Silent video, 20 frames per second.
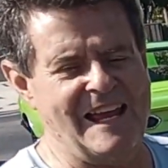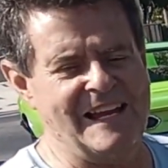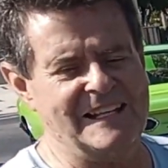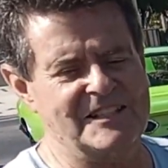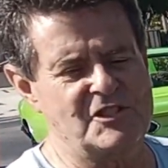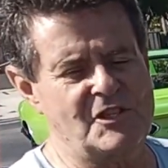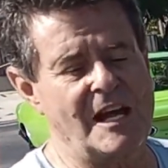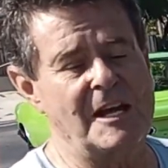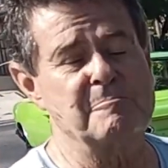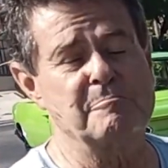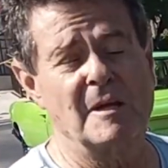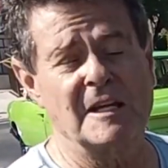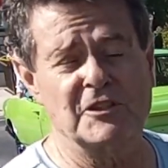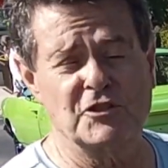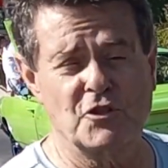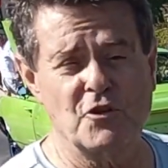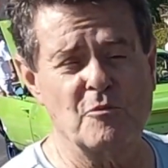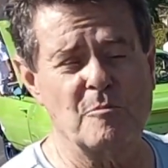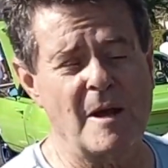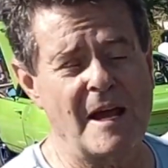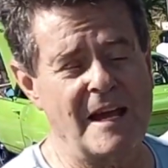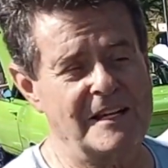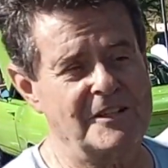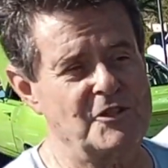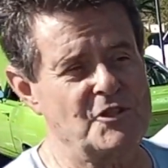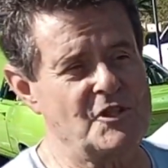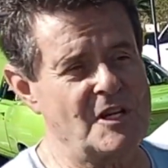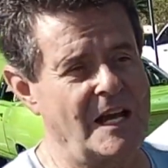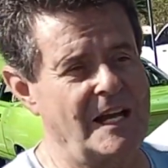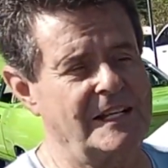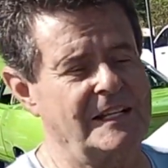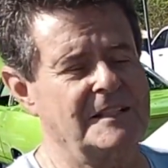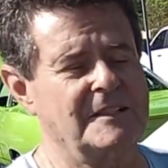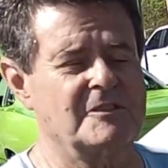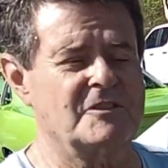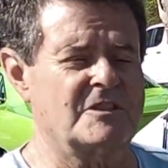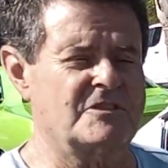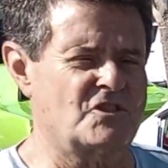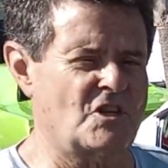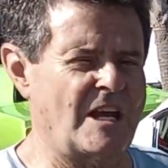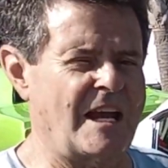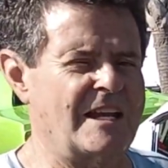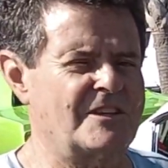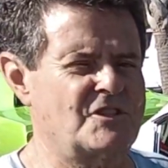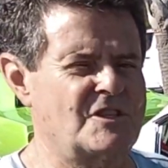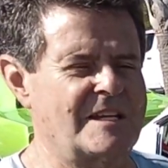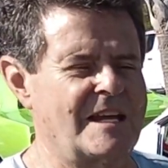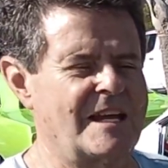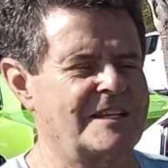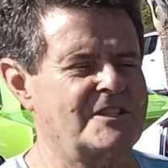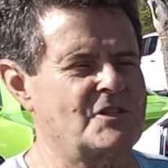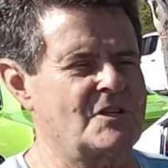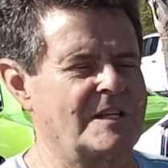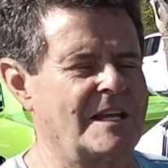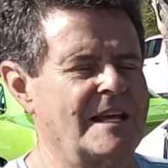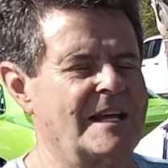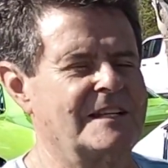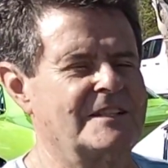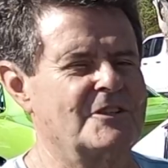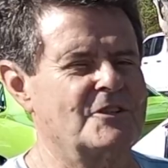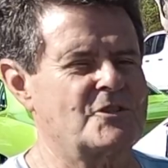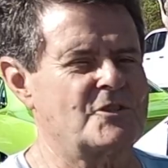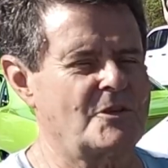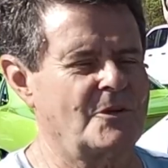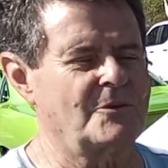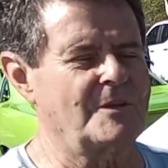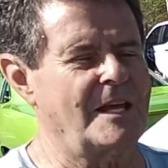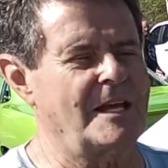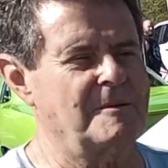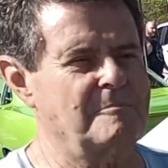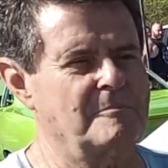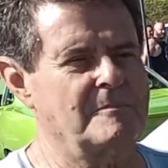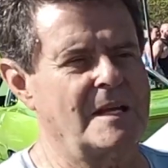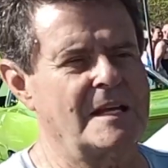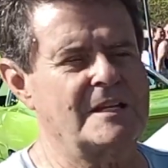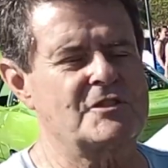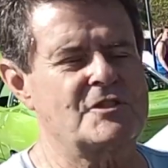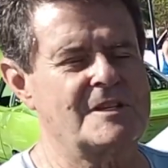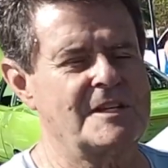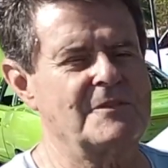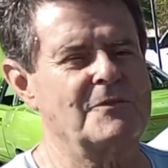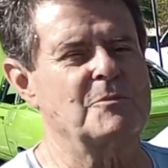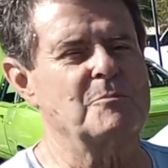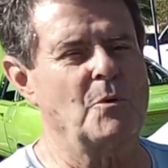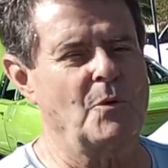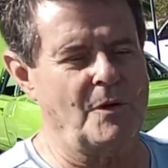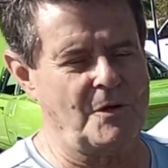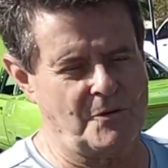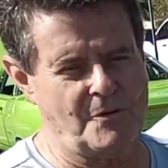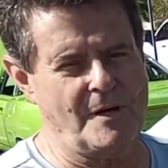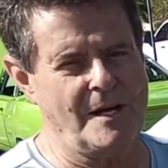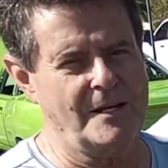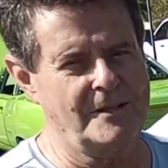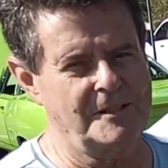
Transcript: And it's got big tube headers on it, chassis exit headers, so that makes it even more crowded.